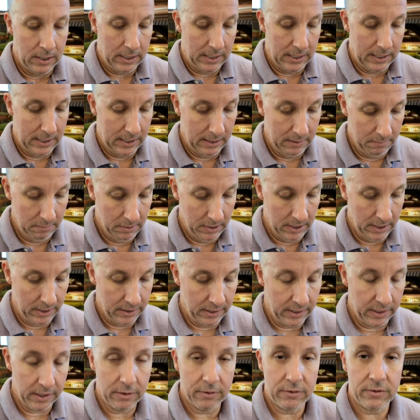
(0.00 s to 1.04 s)
Uh,
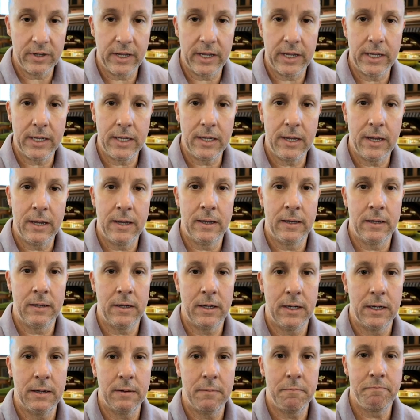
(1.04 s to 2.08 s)
there's a,
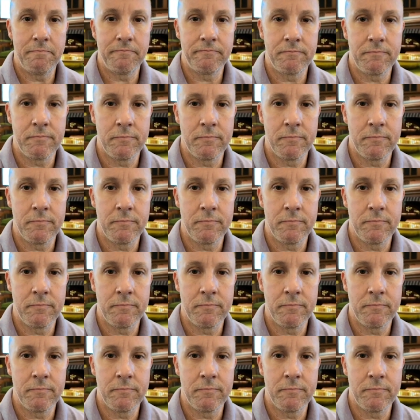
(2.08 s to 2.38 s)
um,